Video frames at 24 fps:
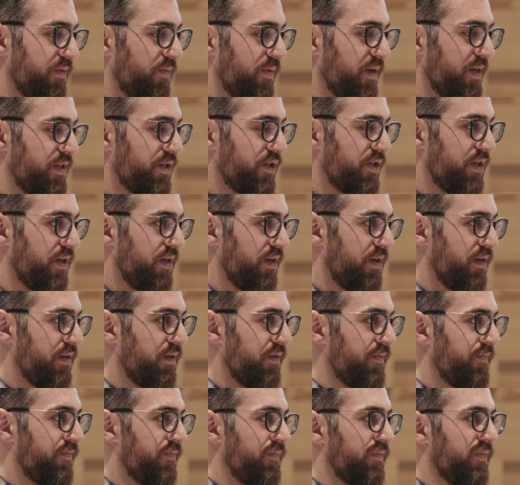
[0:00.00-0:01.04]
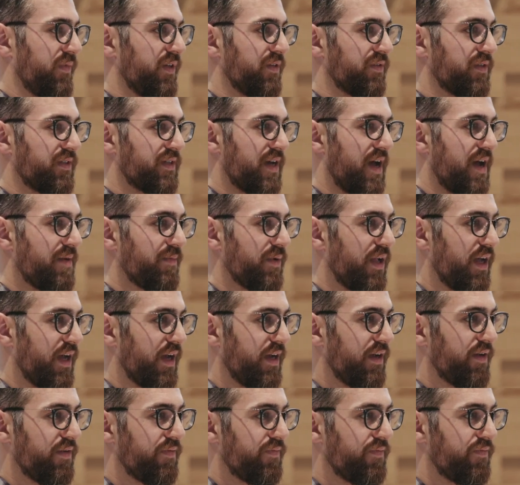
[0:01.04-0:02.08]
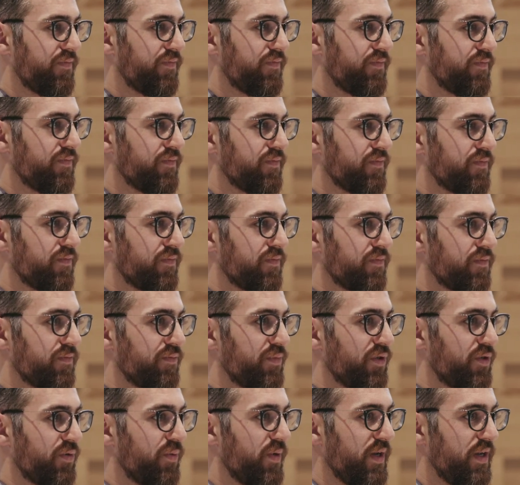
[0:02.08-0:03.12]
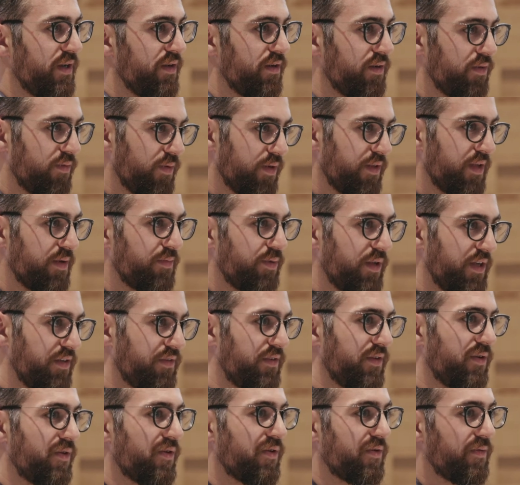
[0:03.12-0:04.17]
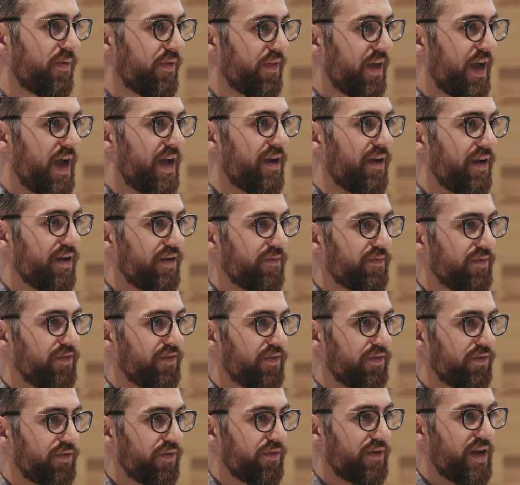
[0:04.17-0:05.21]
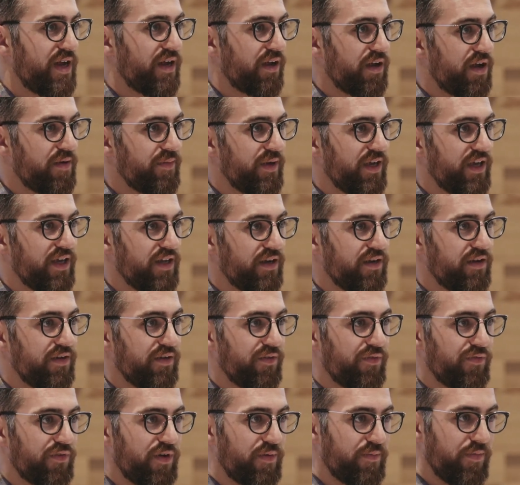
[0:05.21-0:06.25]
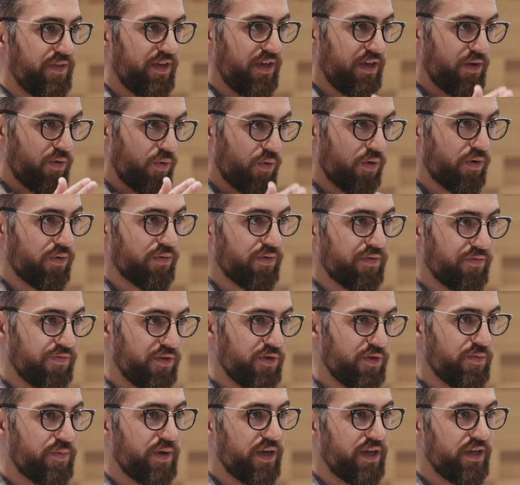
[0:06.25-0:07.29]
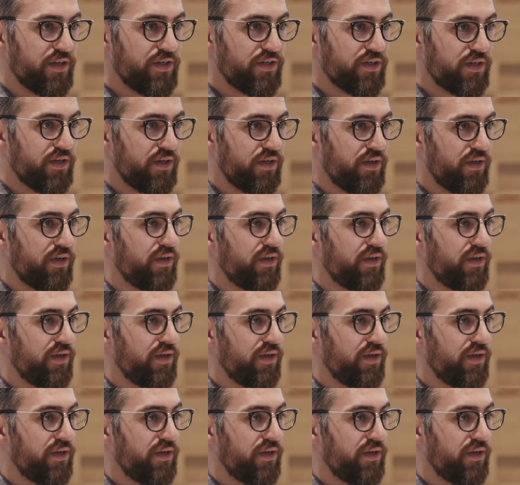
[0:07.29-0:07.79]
in which there's a time lag between when they place the order and when they add items, so they're not coming in from the order review page.